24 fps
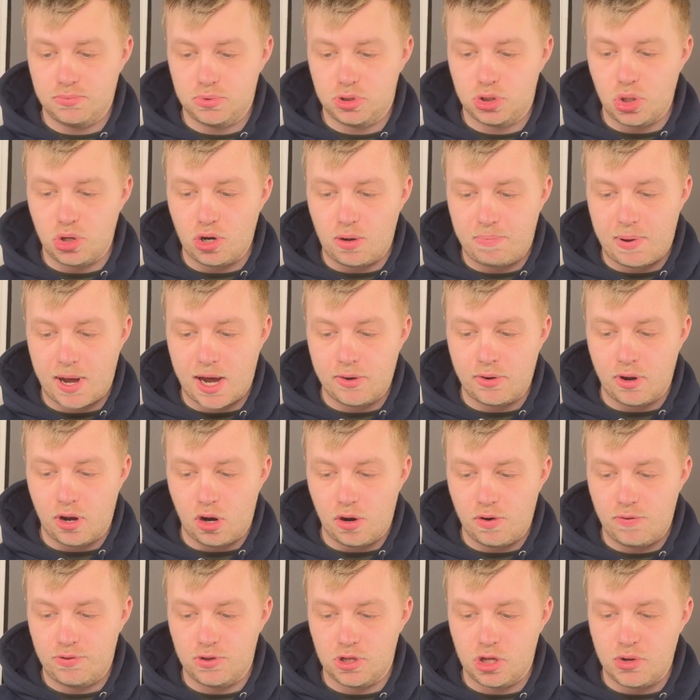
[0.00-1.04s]
Do not power
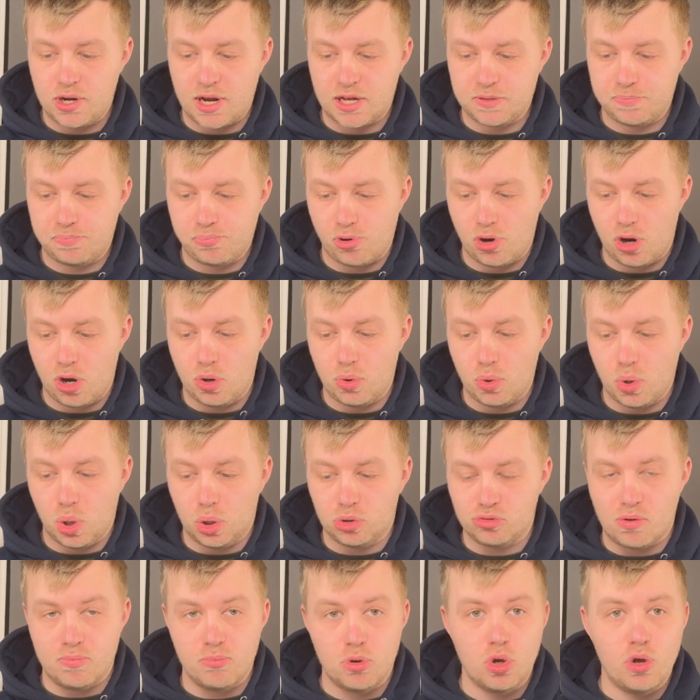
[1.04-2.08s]
off the U N A S Pro or
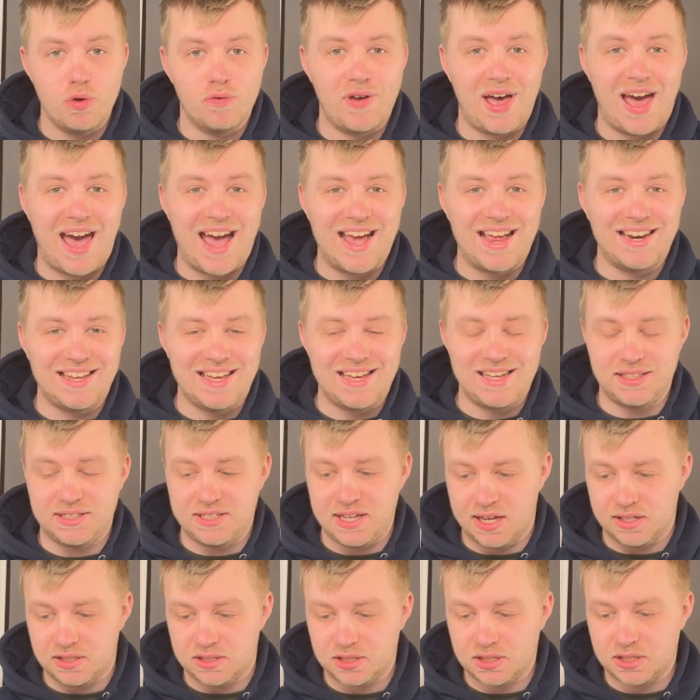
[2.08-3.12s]
remove any
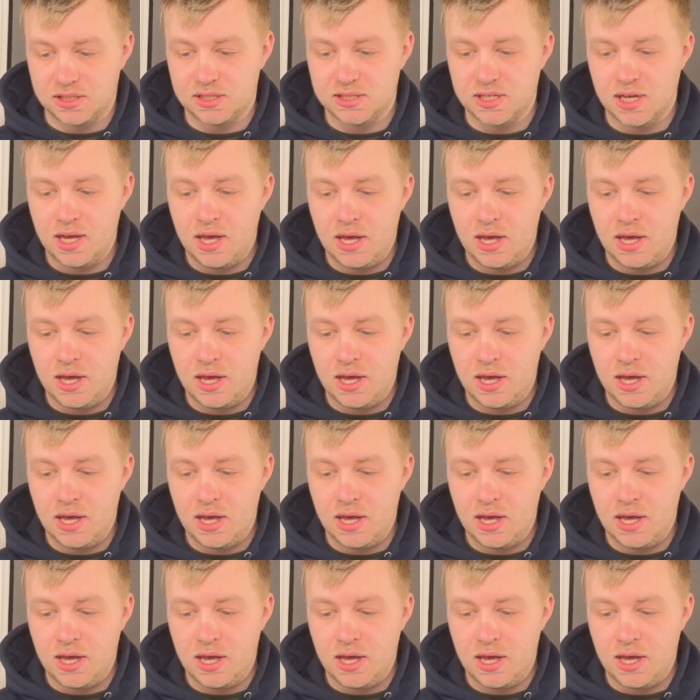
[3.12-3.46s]
disks.